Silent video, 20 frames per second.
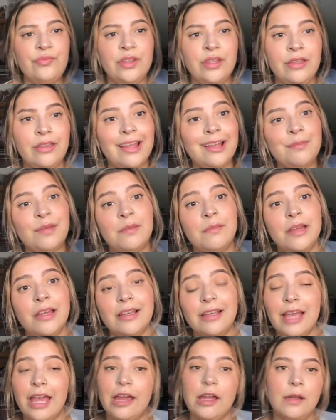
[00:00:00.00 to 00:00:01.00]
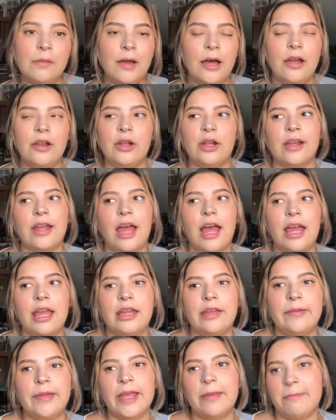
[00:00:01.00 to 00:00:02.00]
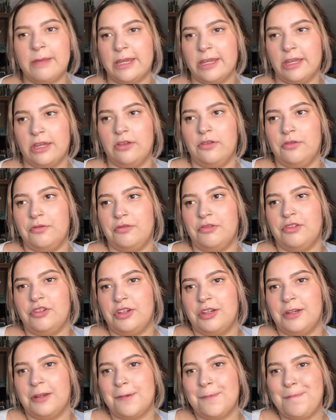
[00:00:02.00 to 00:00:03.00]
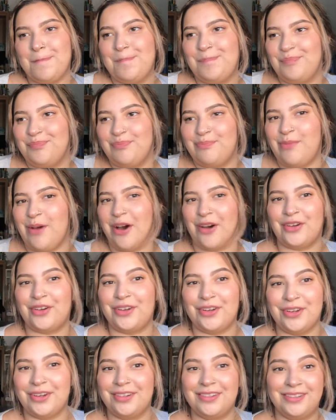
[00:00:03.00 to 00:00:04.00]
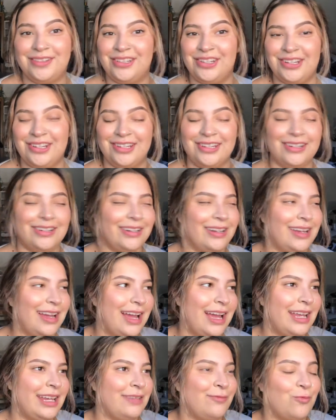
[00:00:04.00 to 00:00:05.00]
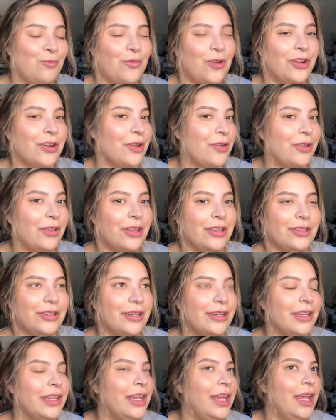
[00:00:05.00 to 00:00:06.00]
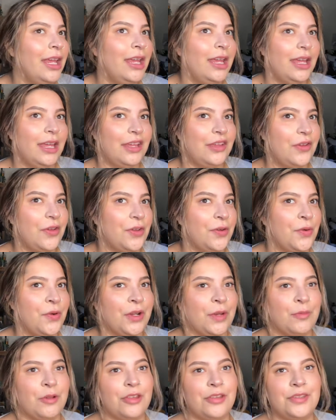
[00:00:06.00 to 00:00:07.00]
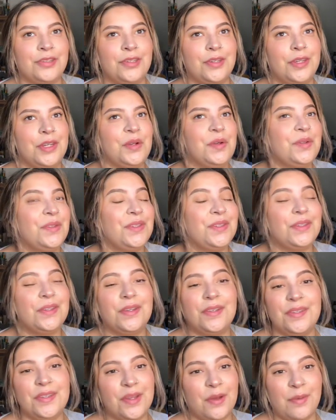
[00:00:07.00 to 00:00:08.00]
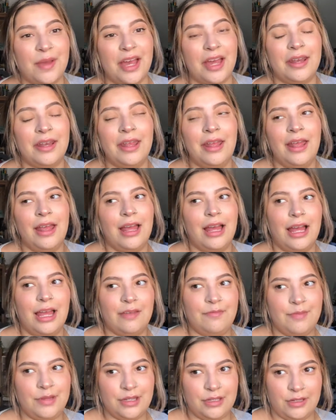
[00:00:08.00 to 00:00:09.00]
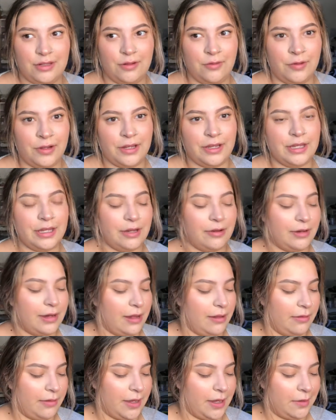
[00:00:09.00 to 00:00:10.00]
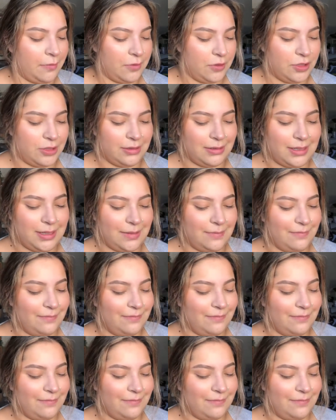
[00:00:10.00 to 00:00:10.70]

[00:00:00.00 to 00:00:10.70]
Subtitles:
You like my mug? Harry Potter. I am a huge Potter nerd. I want to go to London and go to Warner Brothers Studios so bad. I've been to the one here in LA, which is